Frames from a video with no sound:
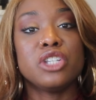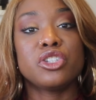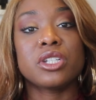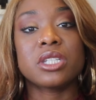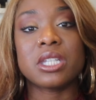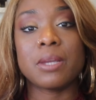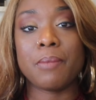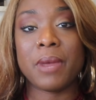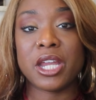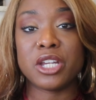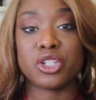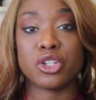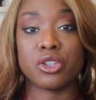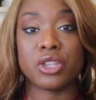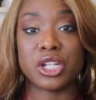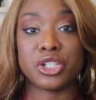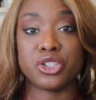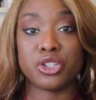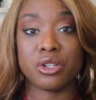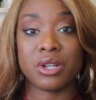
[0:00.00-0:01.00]
just to make sure
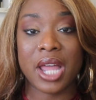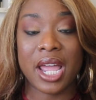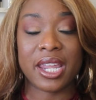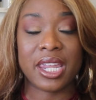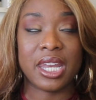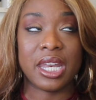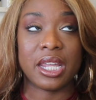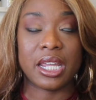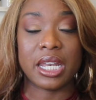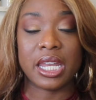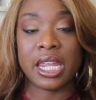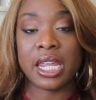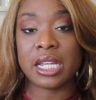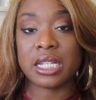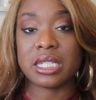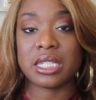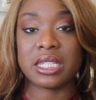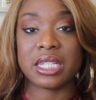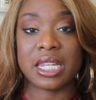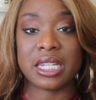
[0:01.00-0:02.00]
that you're not getting an
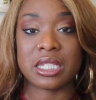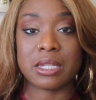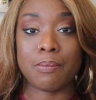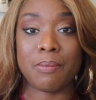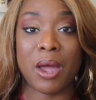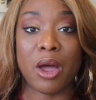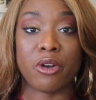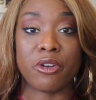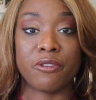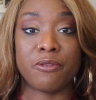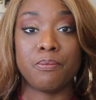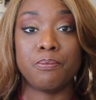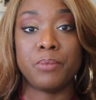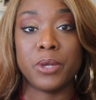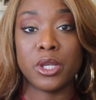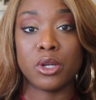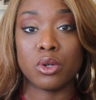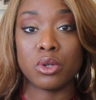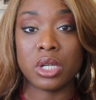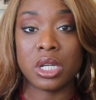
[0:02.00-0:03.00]
excess amount of
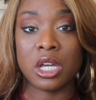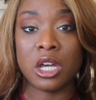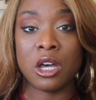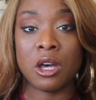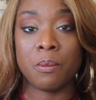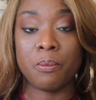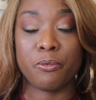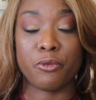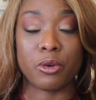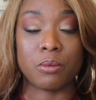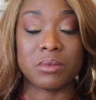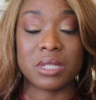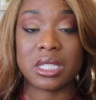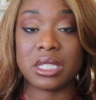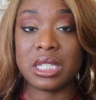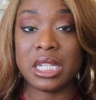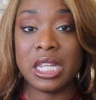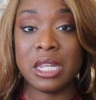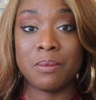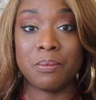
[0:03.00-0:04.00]
buildup from
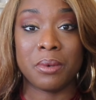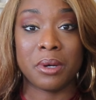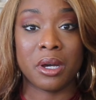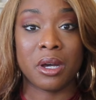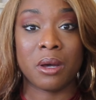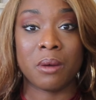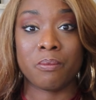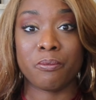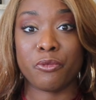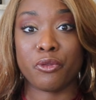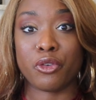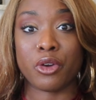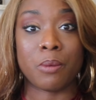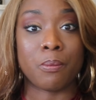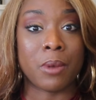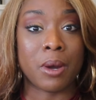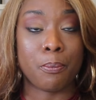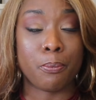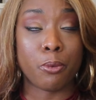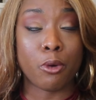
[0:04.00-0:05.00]
sebum,
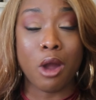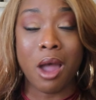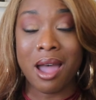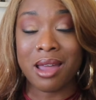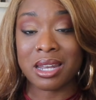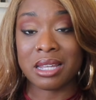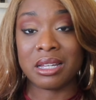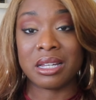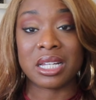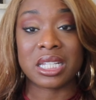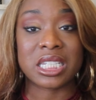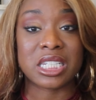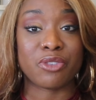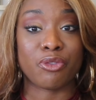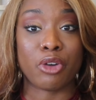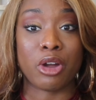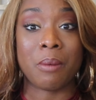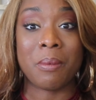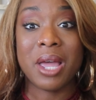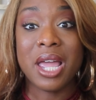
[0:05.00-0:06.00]
from products,
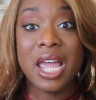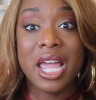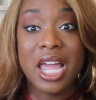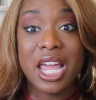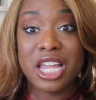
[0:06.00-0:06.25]
from